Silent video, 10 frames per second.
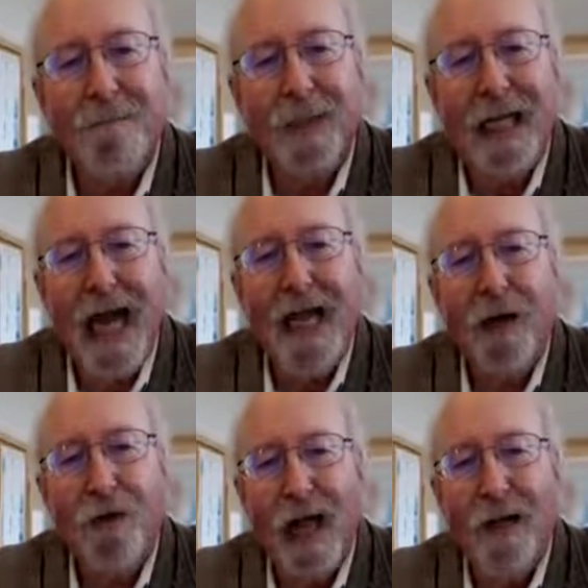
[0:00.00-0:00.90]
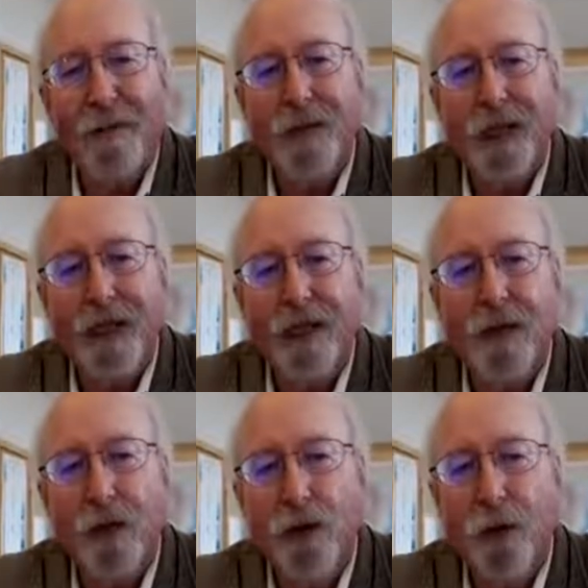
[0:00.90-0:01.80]
diagrams that
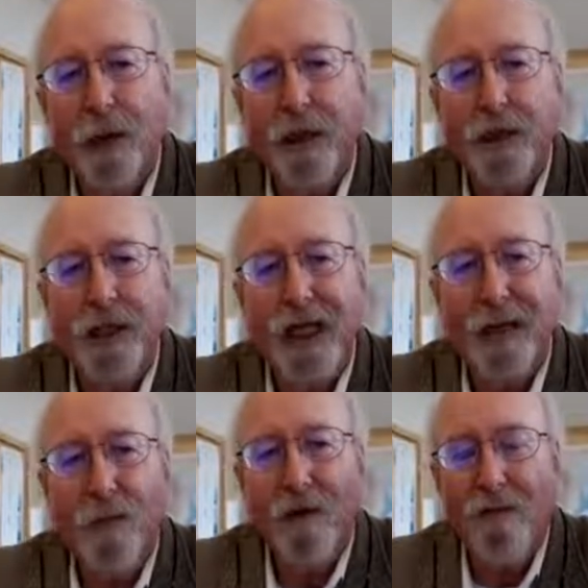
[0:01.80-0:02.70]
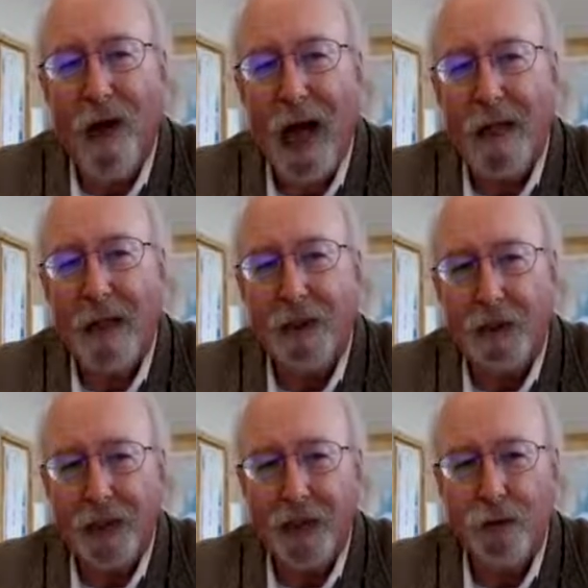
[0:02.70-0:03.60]
clueless
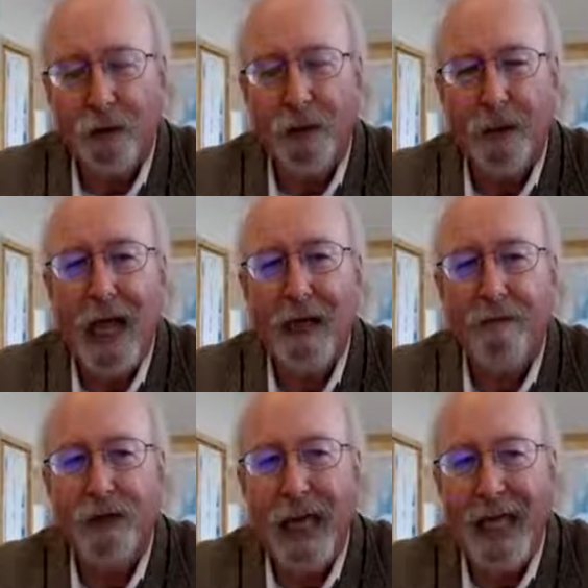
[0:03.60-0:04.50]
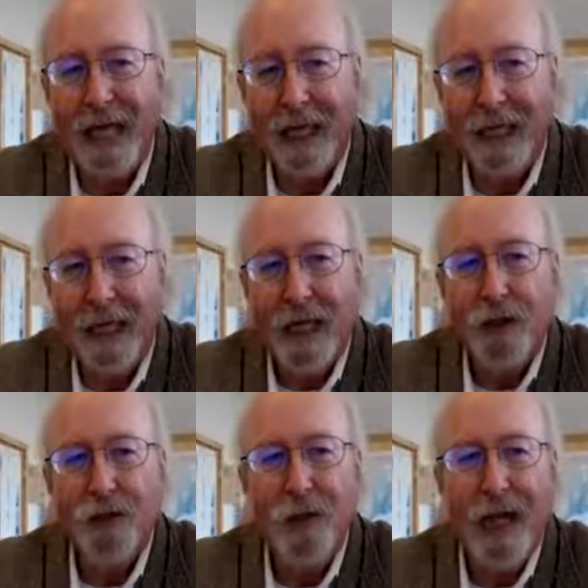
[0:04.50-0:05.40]
geomorphologists with a lot of data
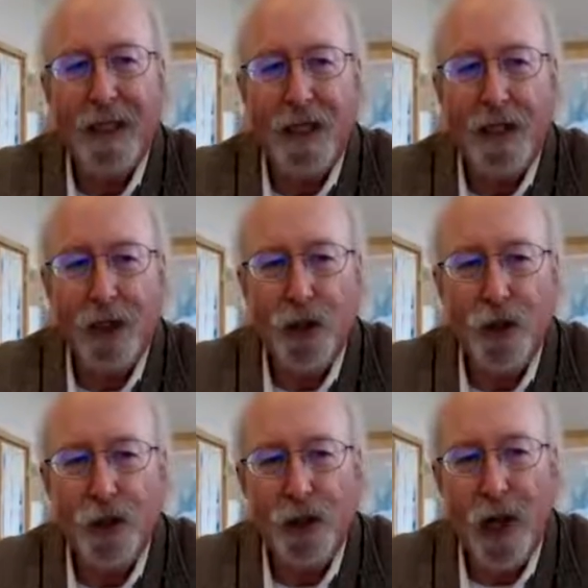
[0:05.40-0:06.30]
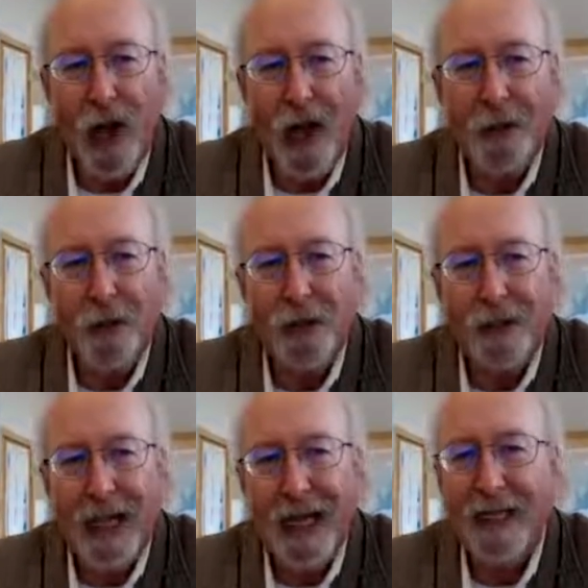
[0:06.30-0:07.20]
try to use to
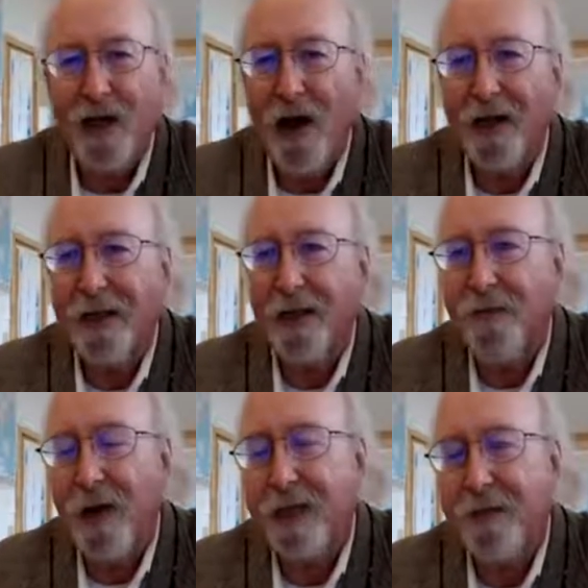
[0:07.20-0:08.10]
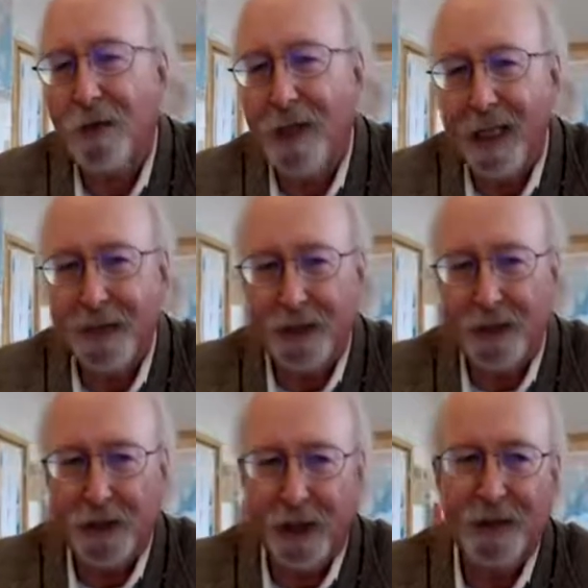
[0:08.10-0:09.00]
understand cause and effect
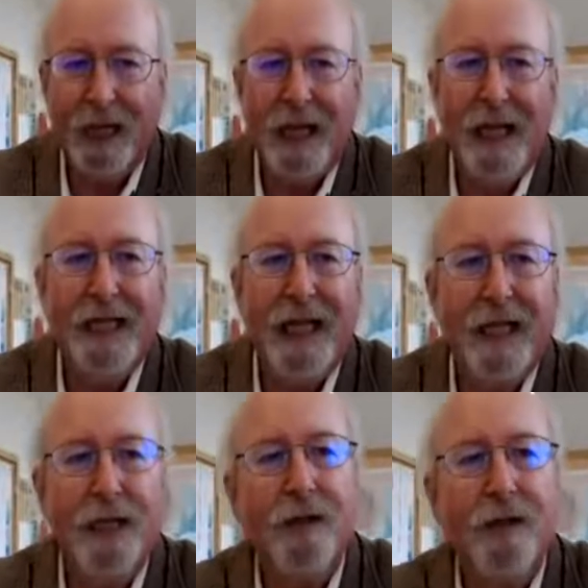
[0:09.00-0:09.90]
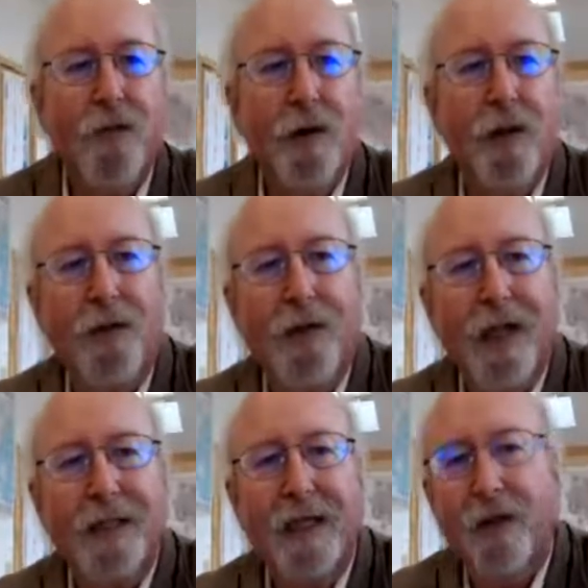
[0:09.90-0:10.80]
relationships. They look for the
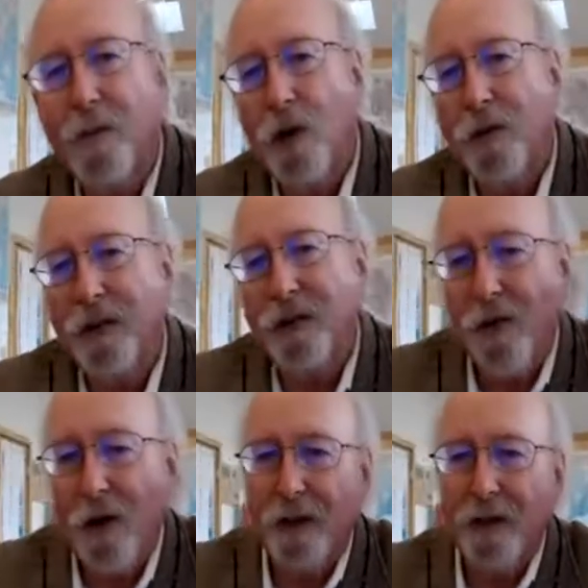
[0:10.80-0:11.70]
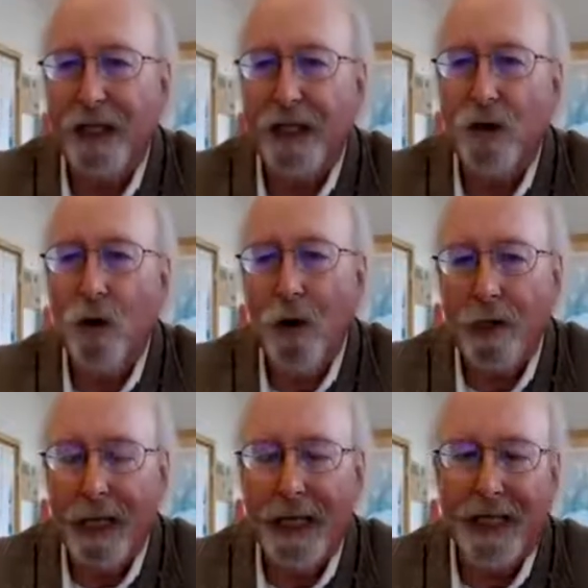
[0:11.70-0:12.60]
things that are most strongly
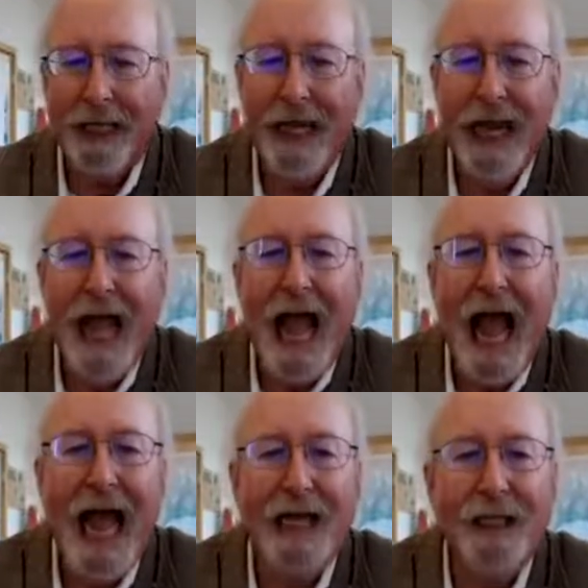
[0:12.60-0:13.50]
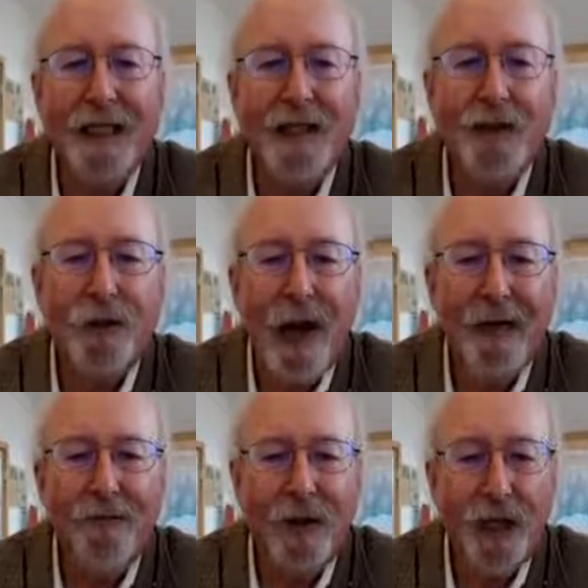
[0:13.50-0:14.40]
correlated and then try
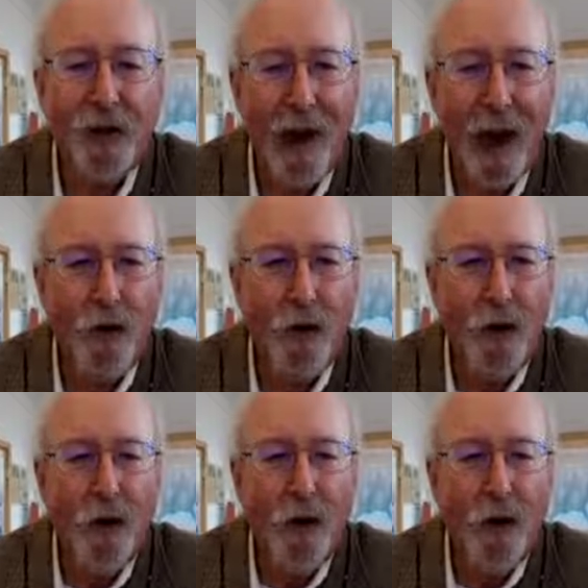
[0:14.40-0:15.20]
to figure out,